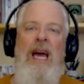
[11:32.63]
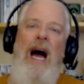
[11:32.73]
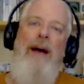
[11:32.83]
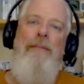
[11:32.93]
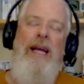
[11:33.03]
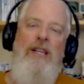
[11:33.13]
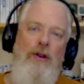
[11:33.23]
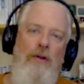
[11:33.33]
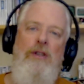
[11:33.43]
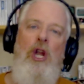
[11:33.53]
I might
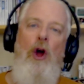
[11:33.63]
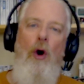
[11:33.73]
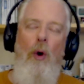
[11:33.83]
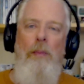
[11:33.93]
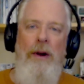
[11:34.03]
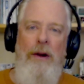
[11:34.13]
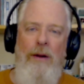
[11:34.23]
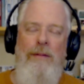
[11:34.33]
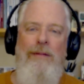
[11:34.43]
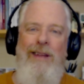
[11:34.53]
use an
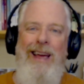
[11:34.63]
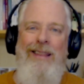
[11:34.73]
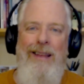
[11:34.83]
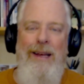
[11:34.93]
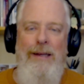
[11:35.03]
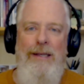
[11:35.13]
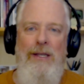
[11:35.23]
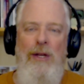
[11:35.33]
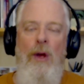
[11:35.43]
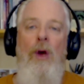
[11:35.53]
opener like this.